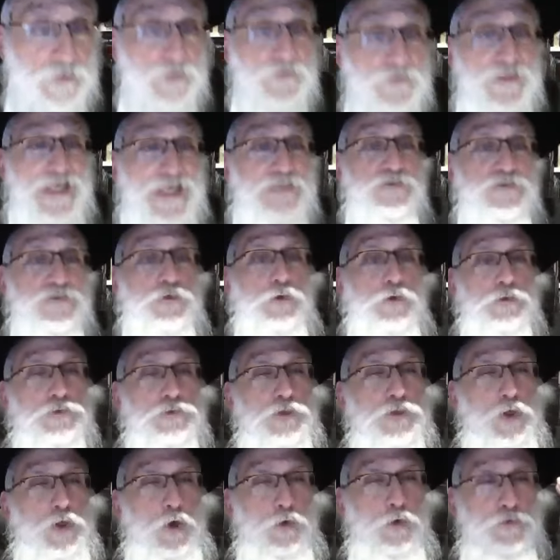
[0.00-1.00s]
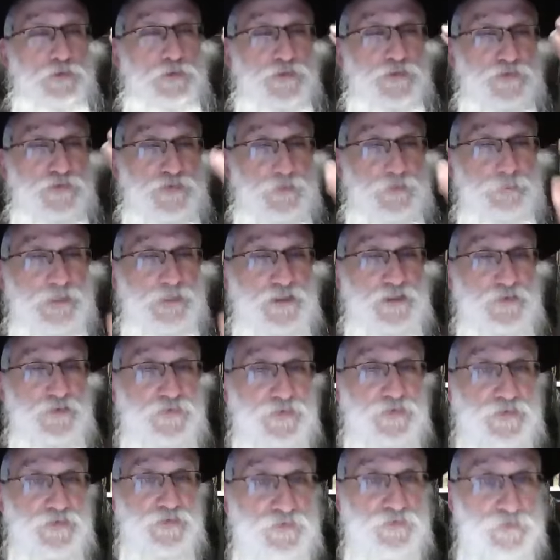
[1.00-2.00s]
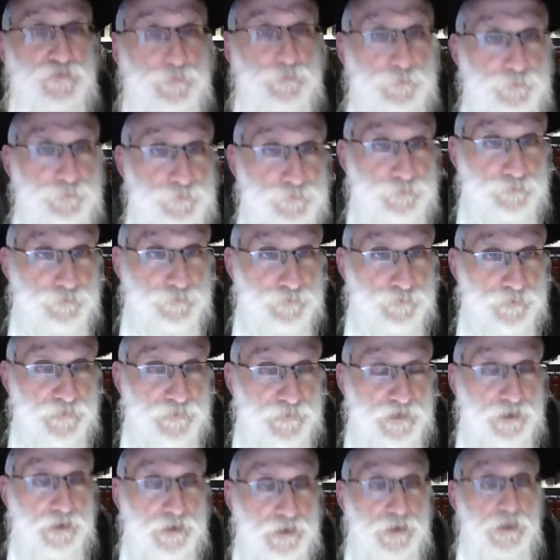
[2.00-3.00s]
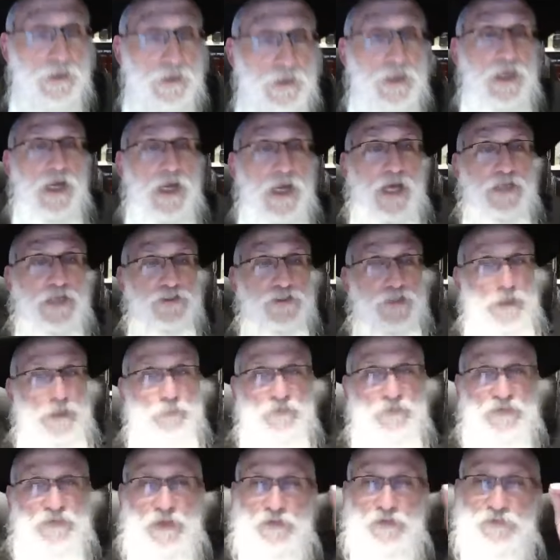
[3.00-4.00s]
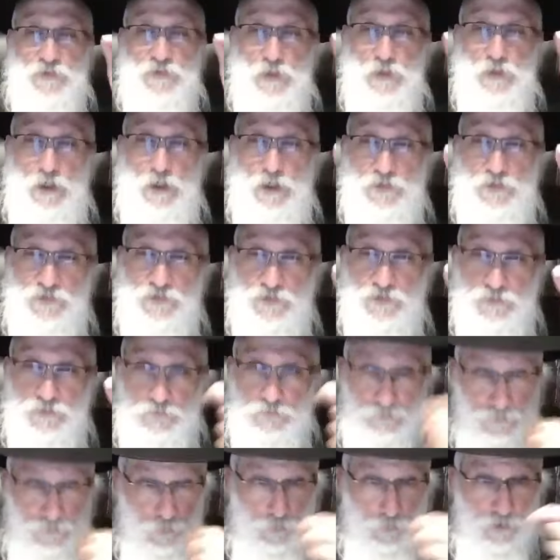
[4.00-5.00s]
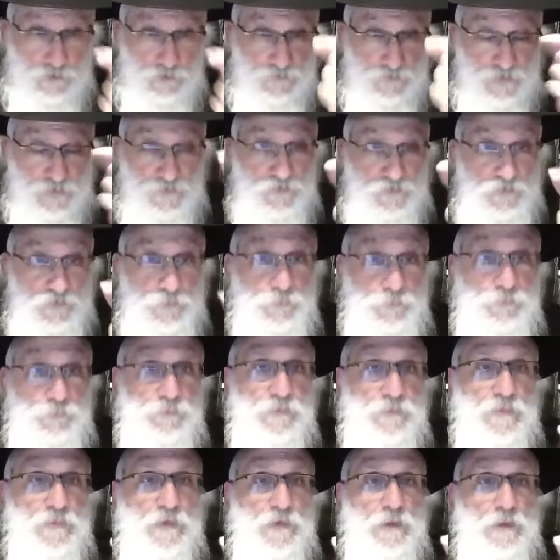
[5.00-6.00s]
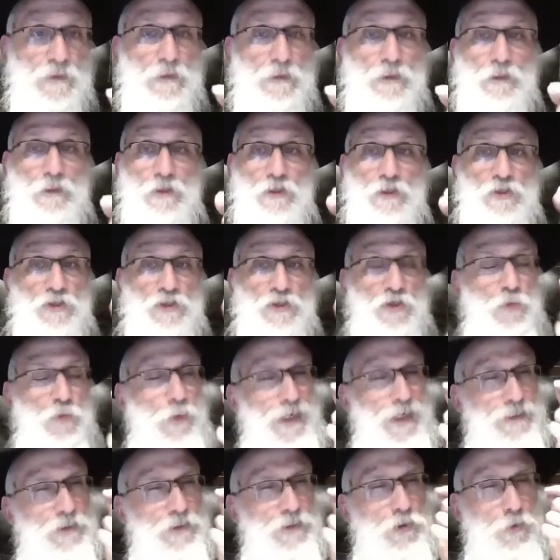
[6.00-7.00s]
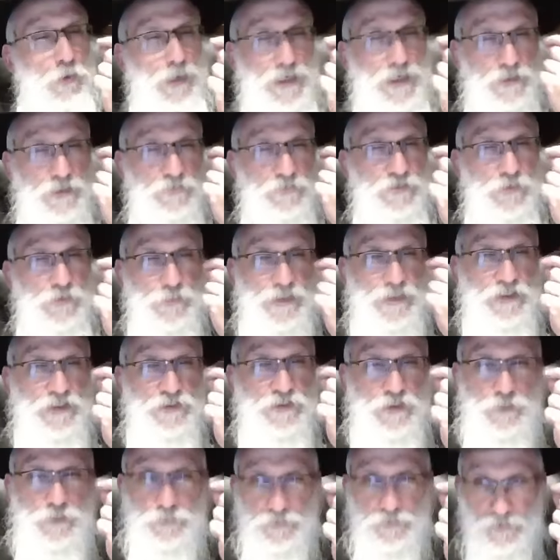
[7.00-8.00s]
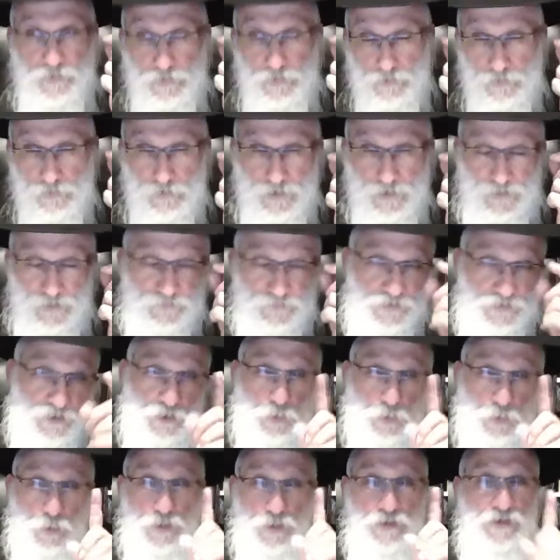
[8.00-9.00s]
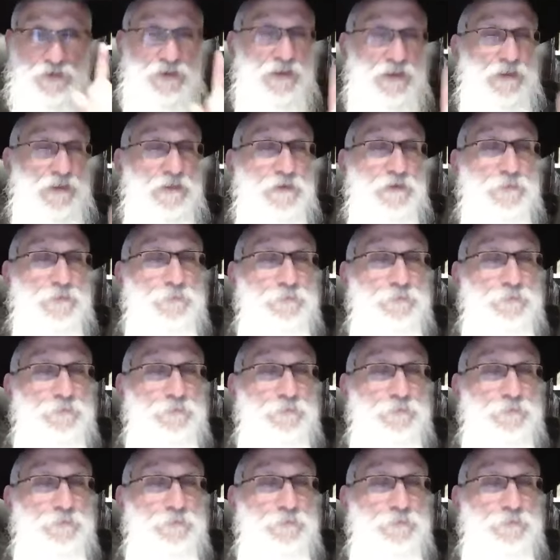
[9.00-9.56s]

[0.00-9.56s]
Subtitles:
That's called coldness in mitzvahs. Hashem says to us, to all of us, you want to go out of your Egypt? You have to know one thing.